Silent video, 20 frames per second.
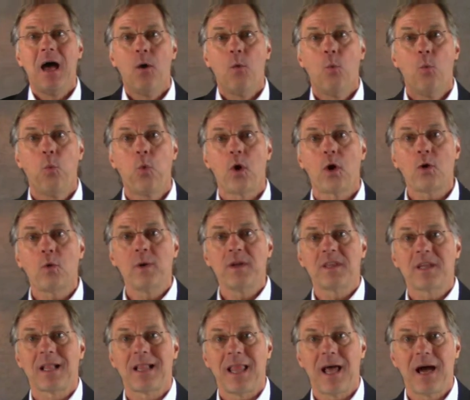Work
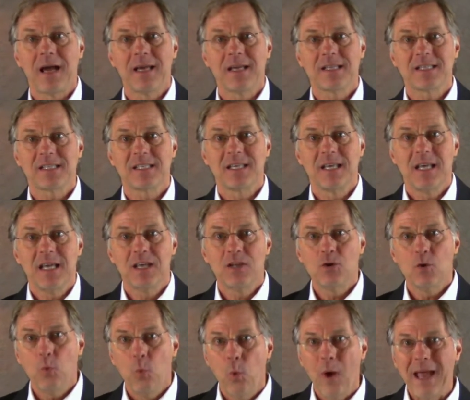with clients in
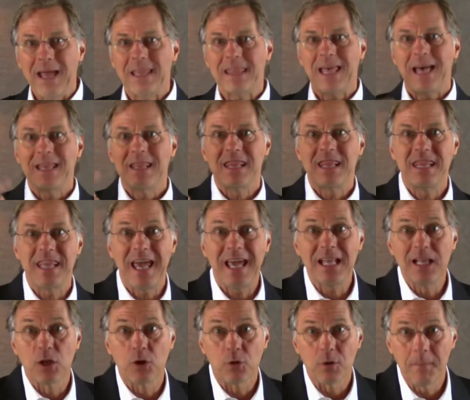the way that
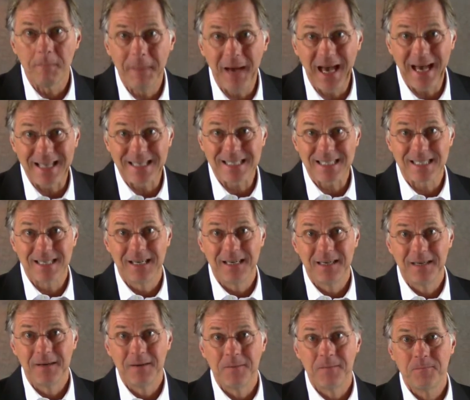they learn best.
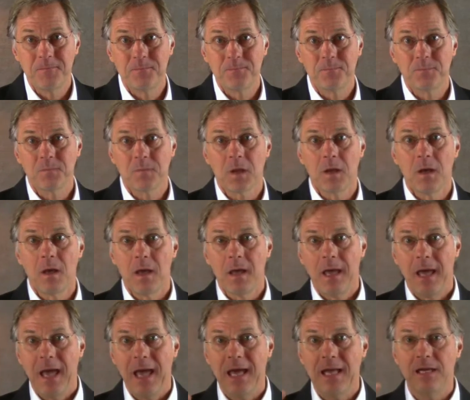
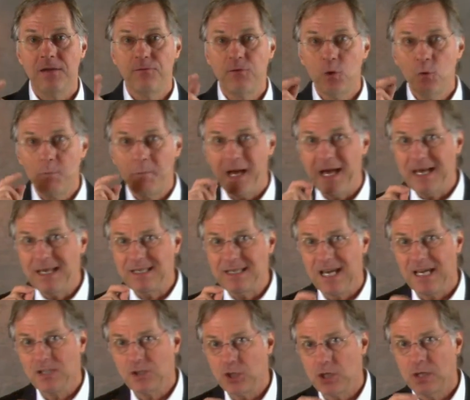And if you pay
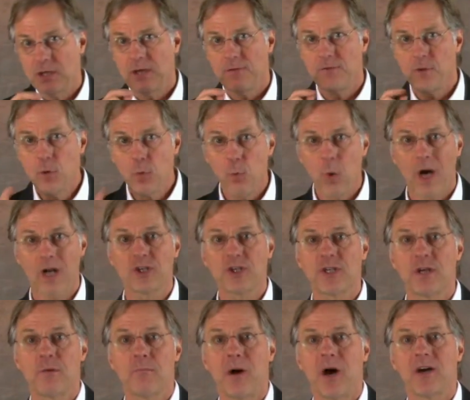attention, if you watch
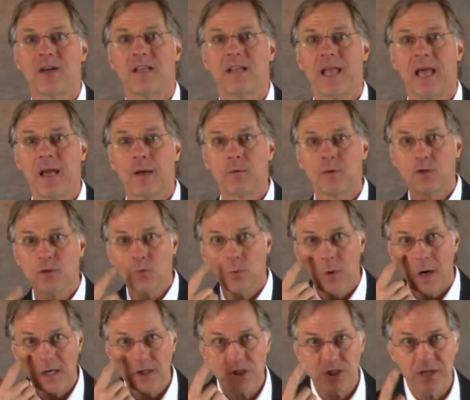their body language,
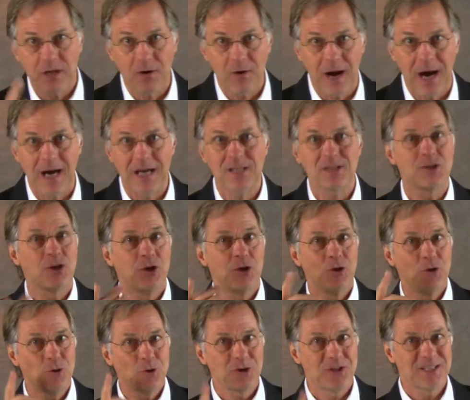watch their eyes,
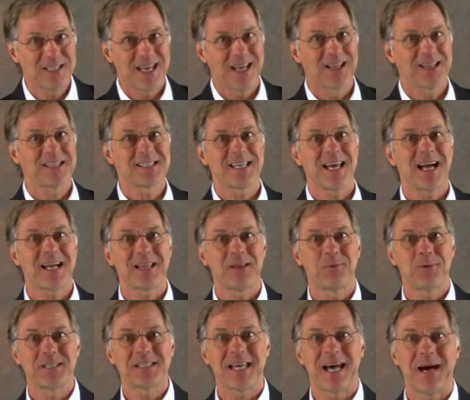you can tell exactly
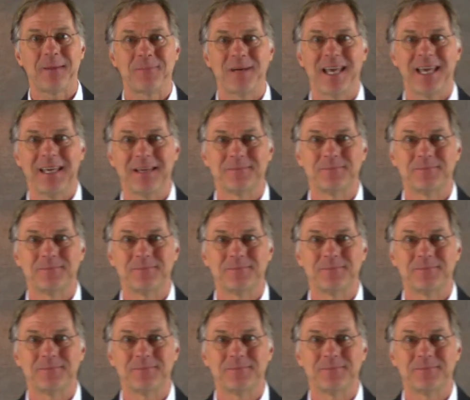what's happening.